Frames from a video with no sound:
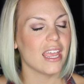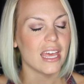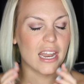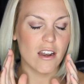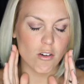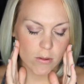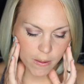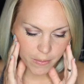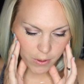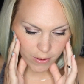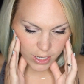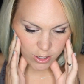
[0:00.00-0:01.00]
Anne, I don't
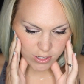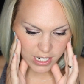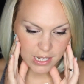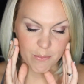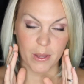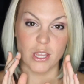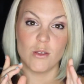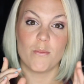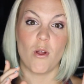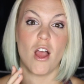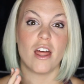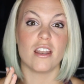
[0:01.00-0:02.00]
remember what you did, but you
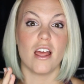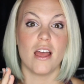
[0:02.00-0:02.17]
brought,